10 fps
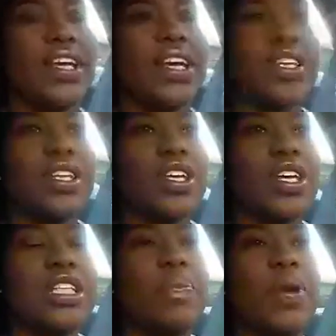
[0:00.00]
It
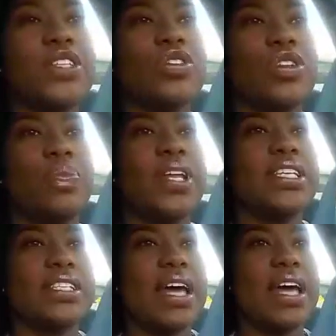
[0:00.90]
depends on the place
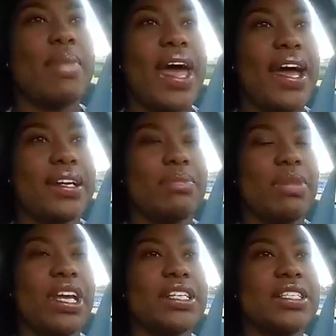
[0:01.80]
that I'm at,
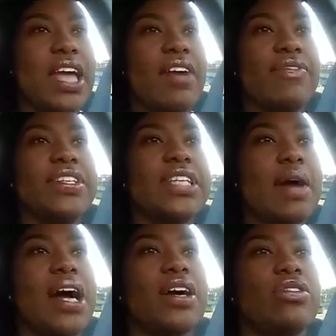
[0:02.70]
because every time
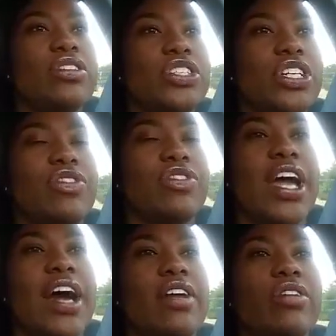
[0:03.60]
I go to Chick-fil-A, I
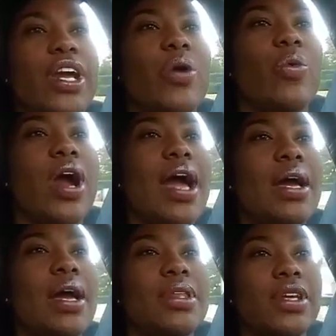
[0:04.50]
don't care where I am
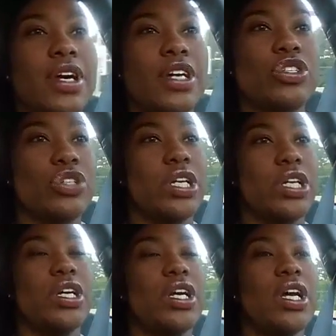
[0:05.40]
in the country,
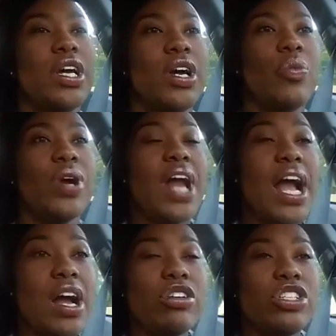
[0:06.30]
when I
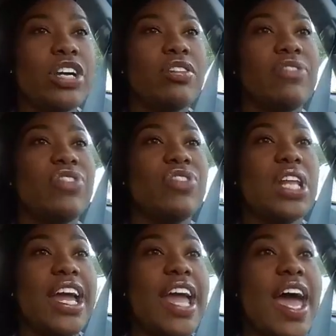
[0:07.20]
go to
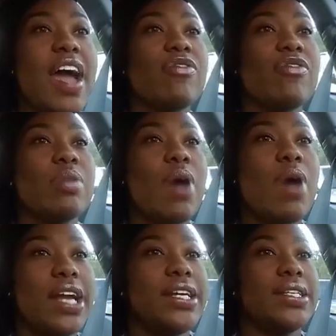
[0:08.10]
Chick-fil-A,
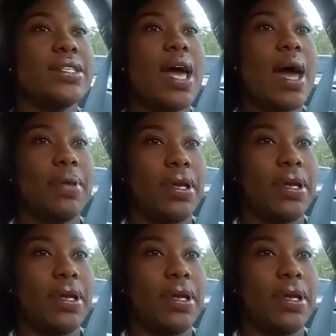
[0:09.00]
everybody is happy.